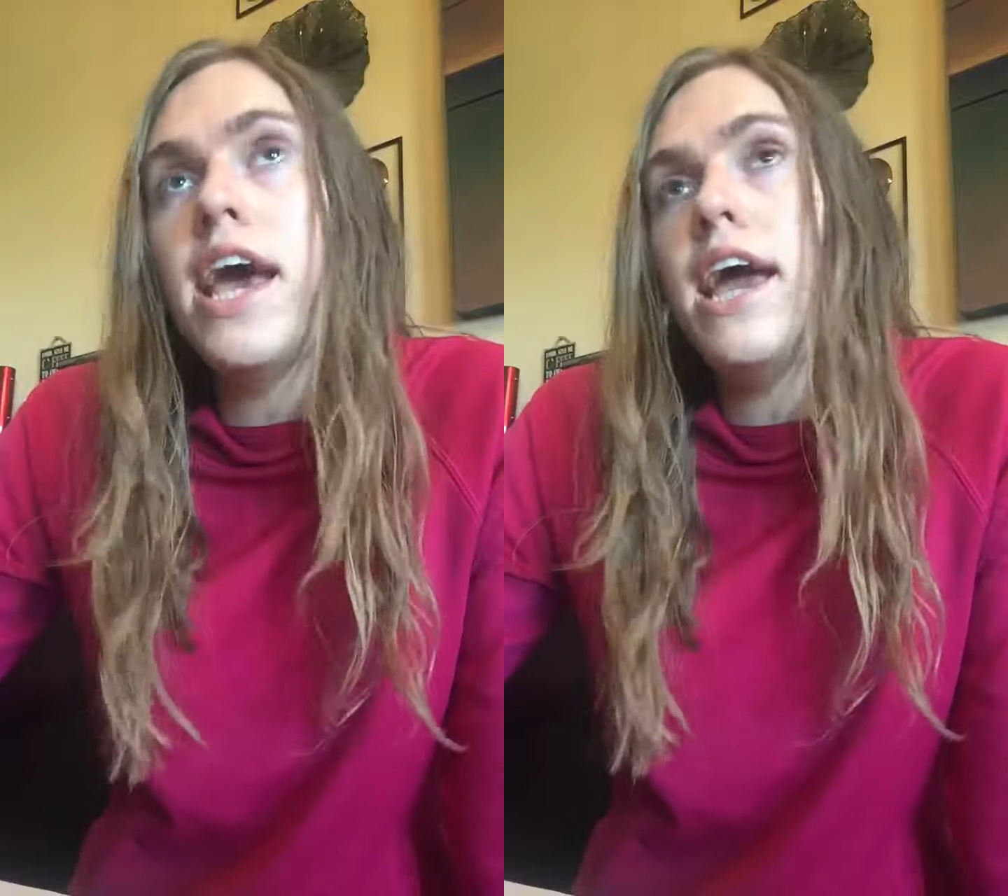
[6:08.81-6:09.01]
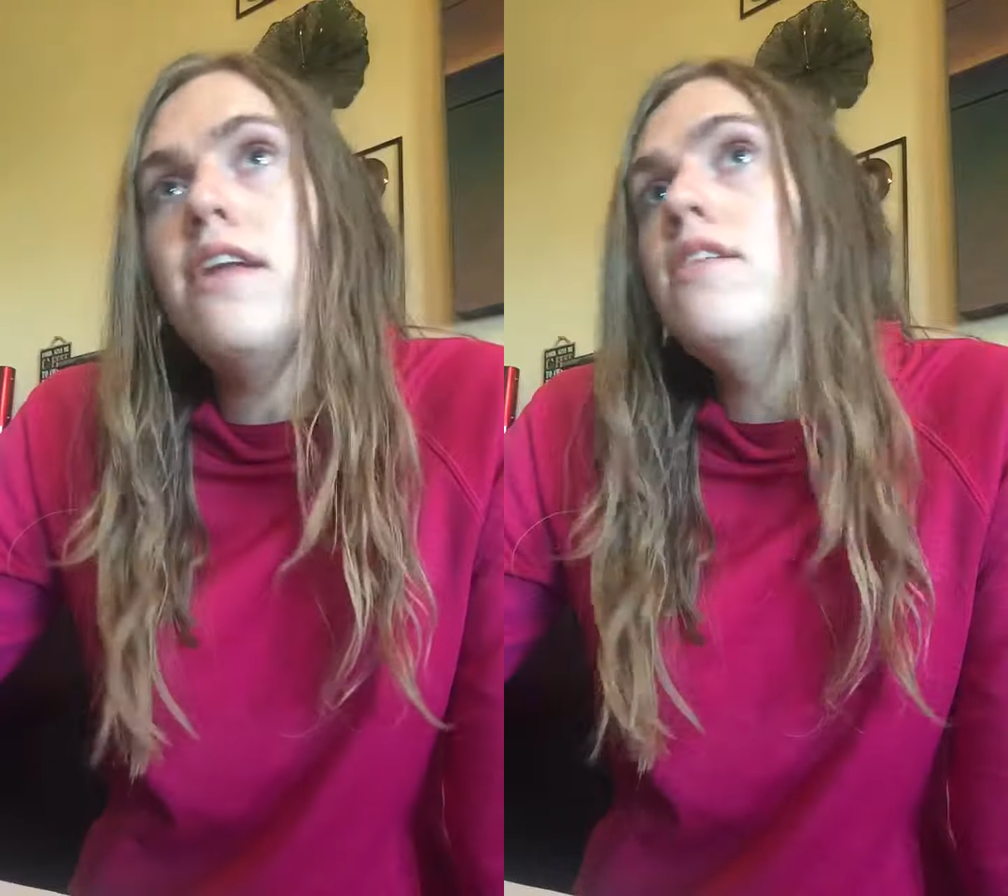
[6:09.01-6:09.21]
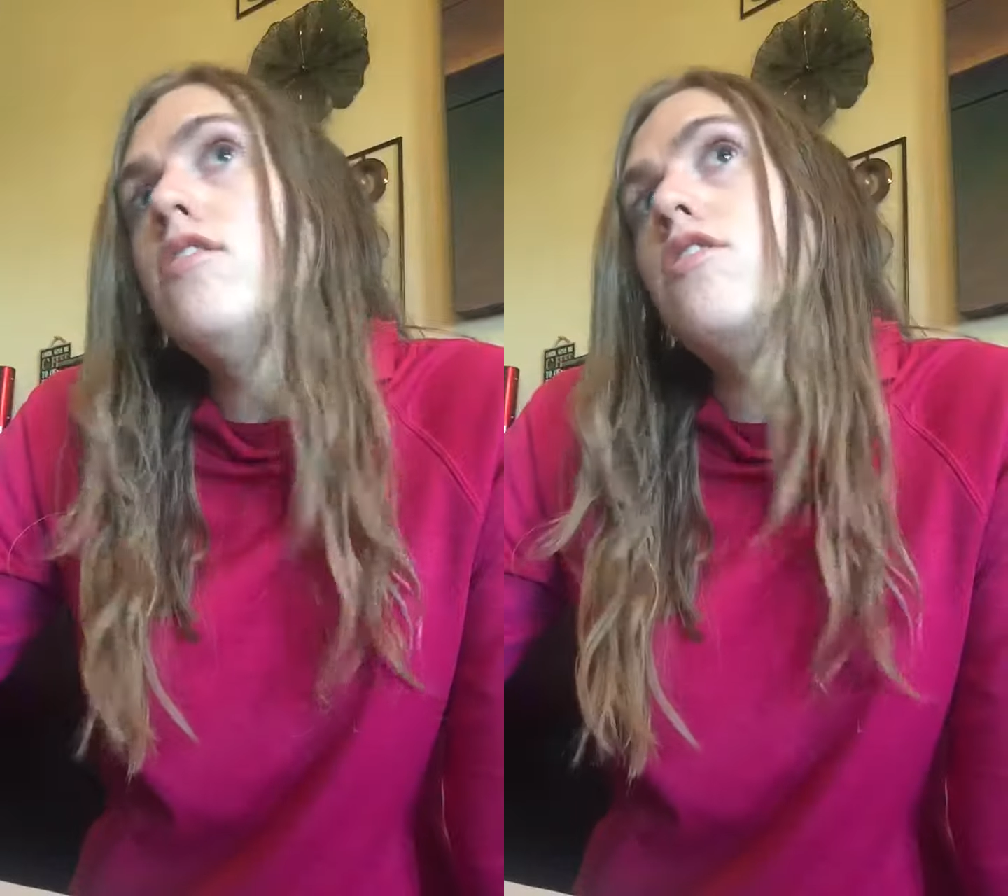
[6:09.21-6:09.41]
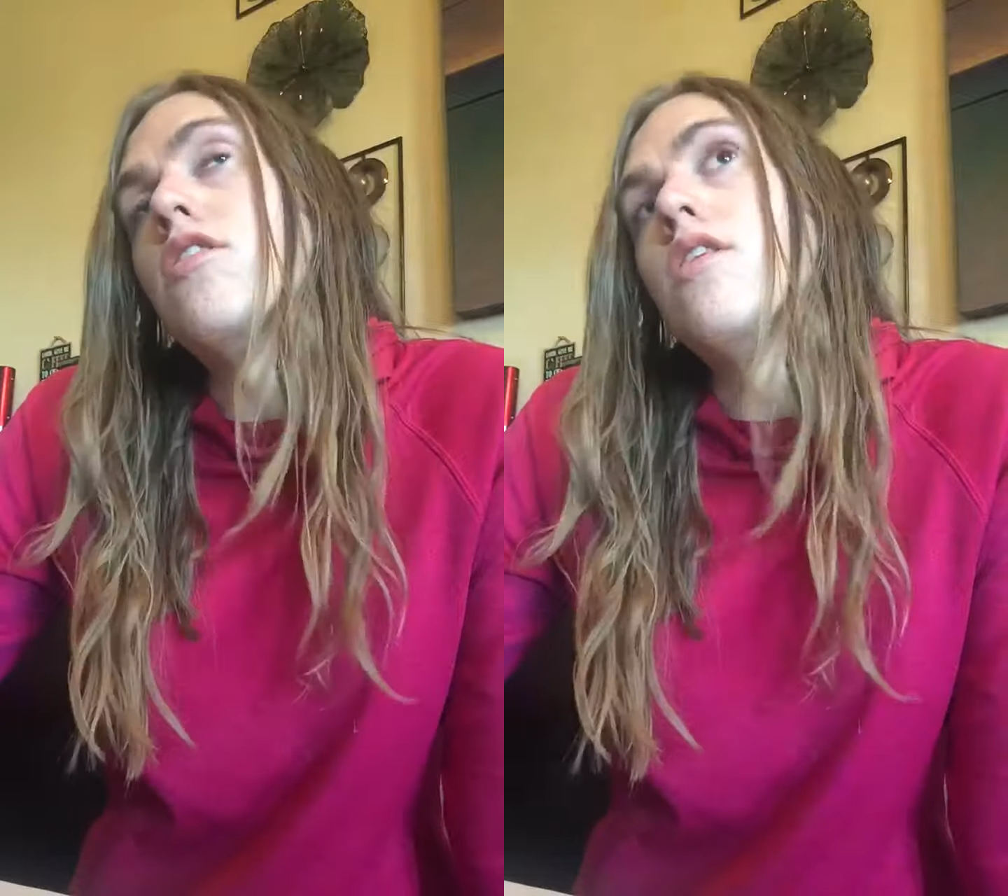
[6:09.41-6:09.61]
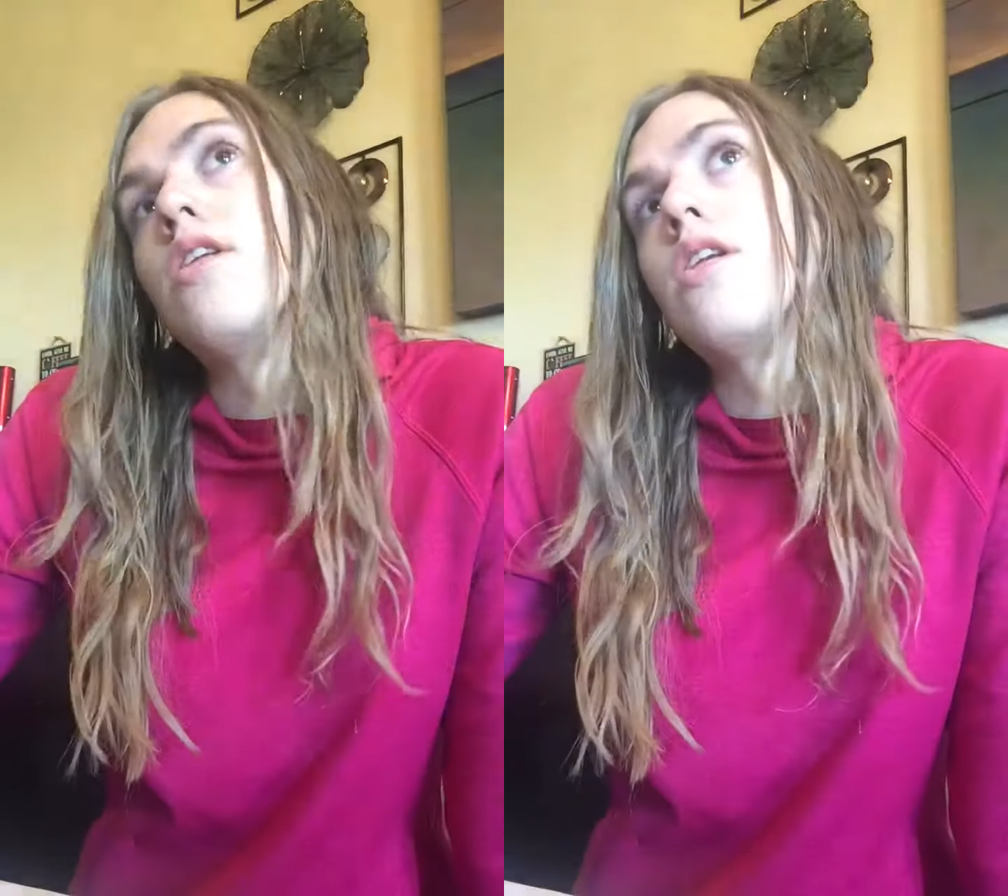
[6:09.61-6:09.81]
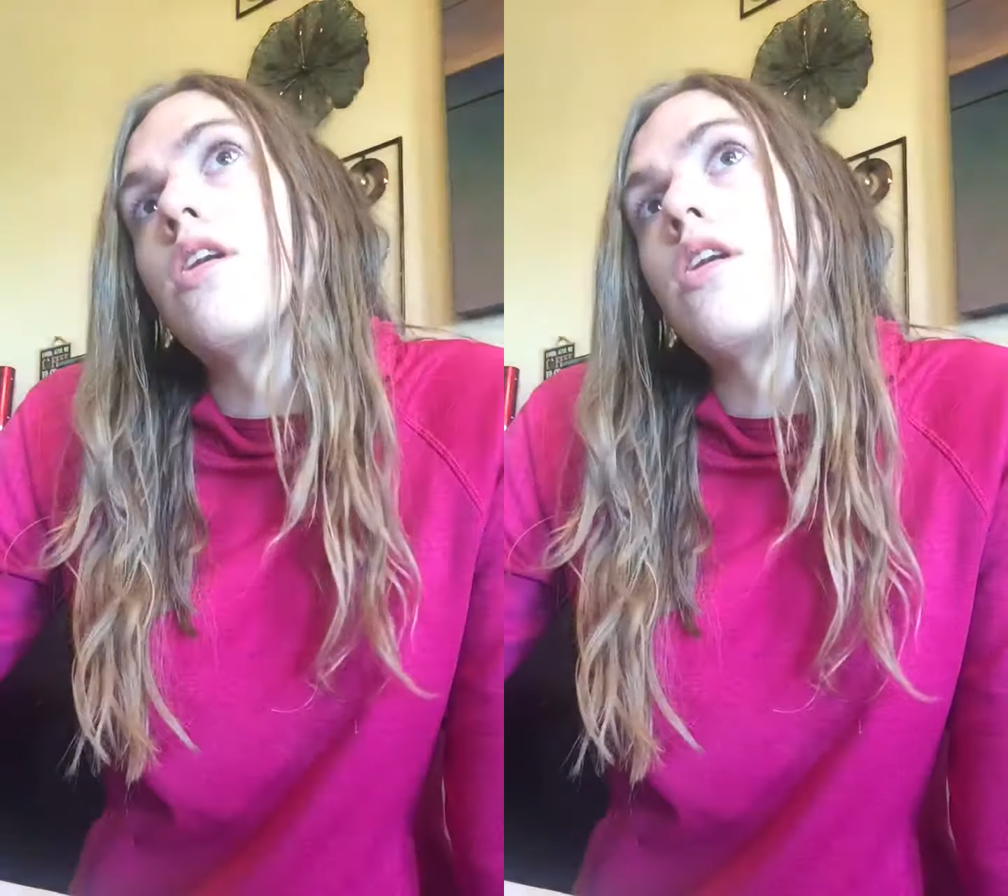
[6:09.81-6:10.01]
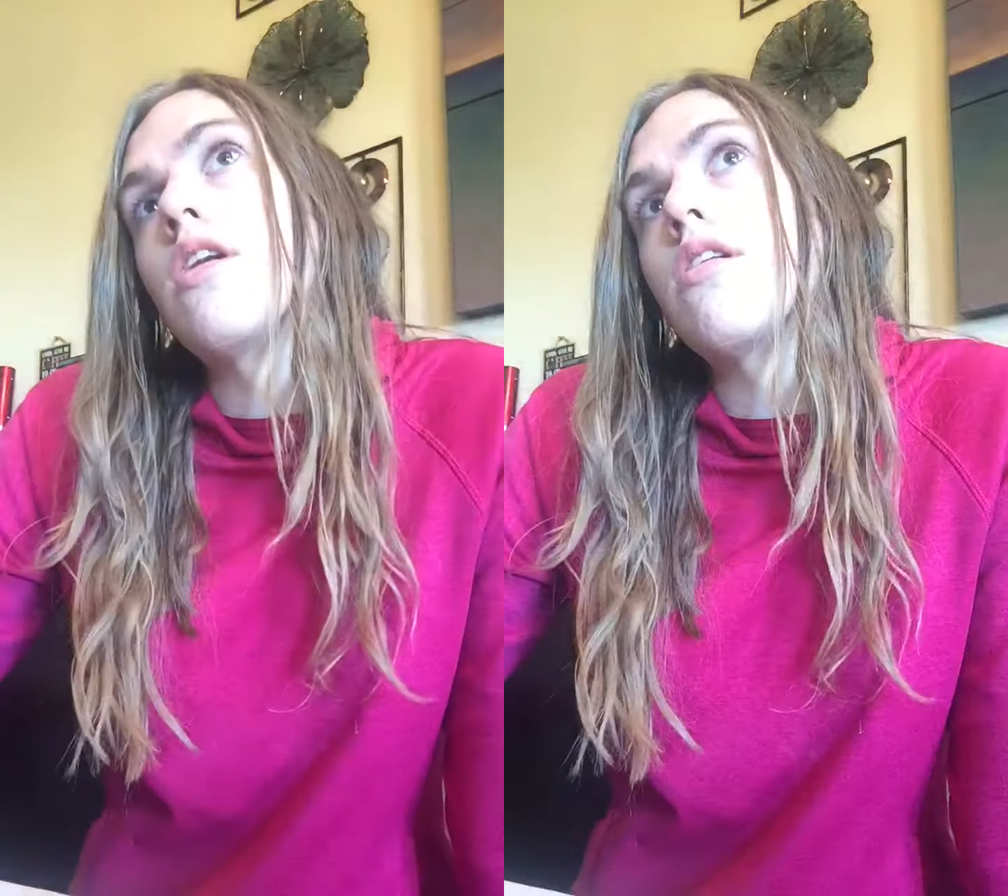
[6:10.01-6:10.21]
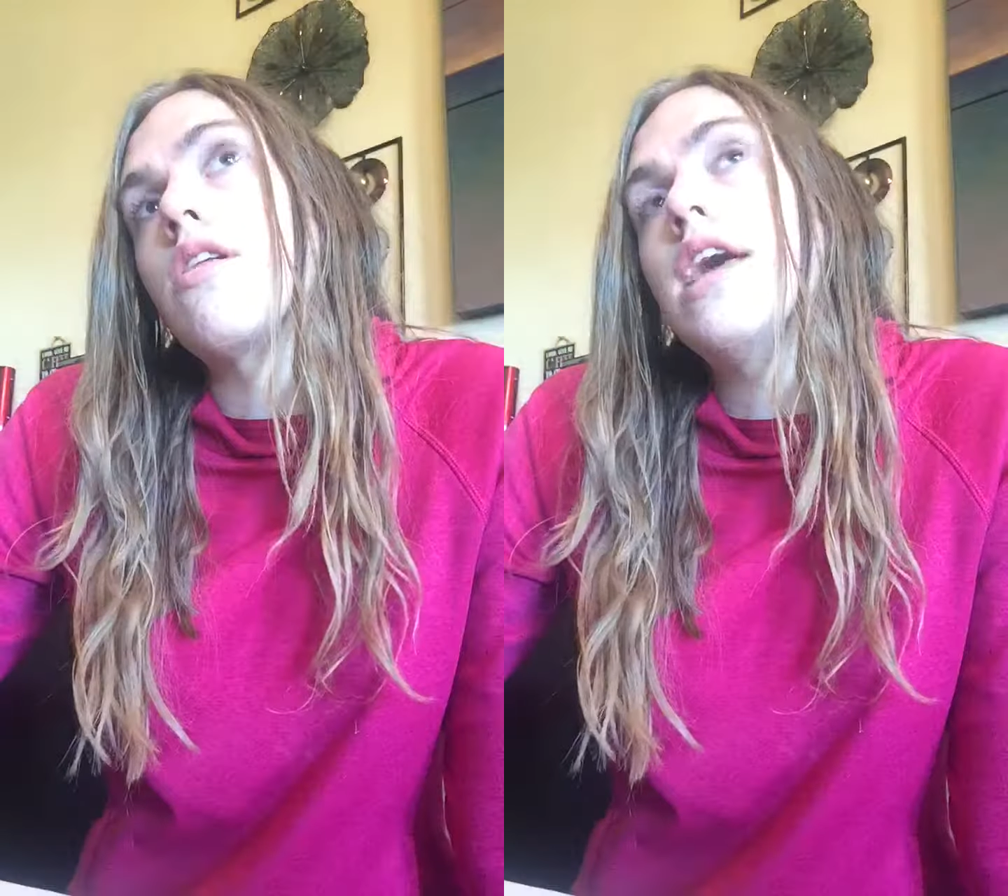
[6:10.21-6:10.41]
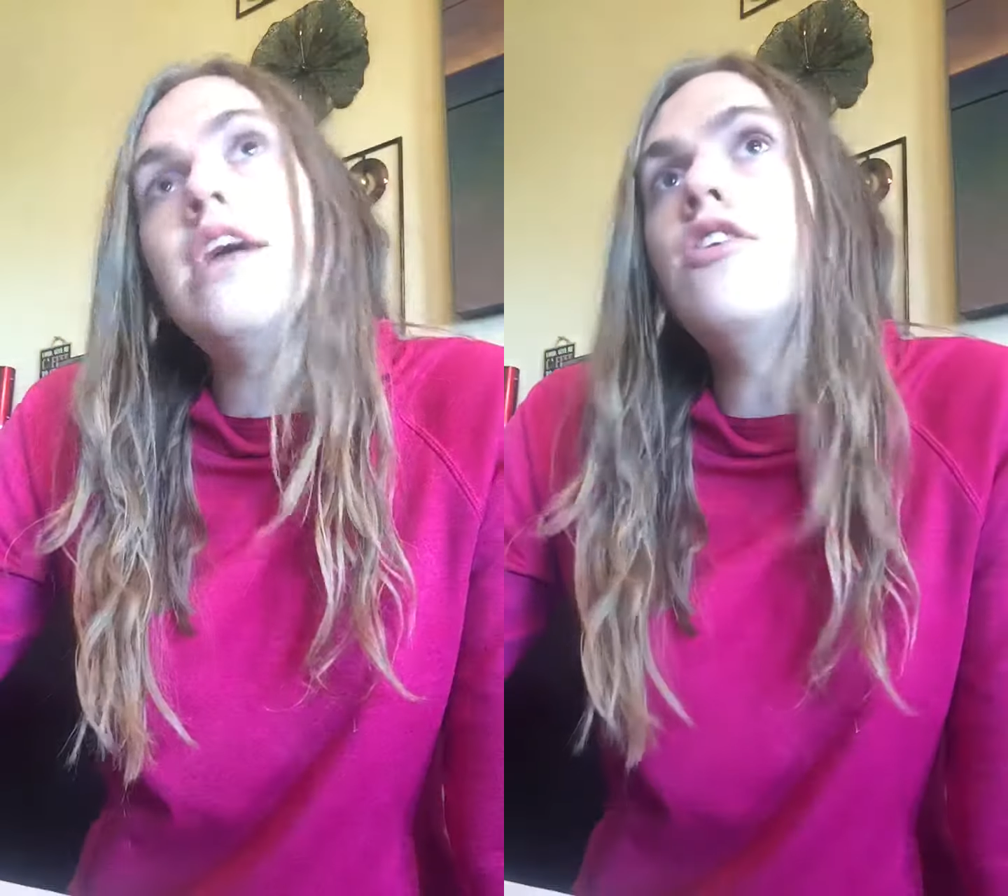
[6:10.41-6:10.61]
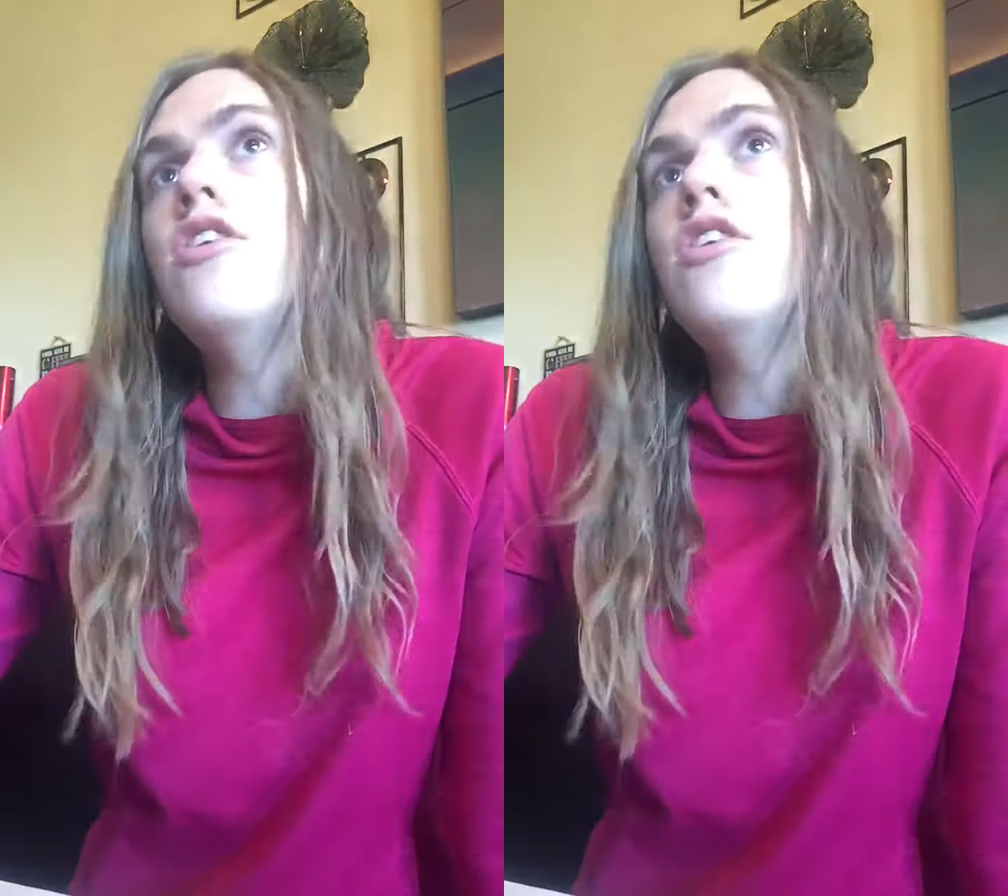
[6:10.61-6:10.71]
and getting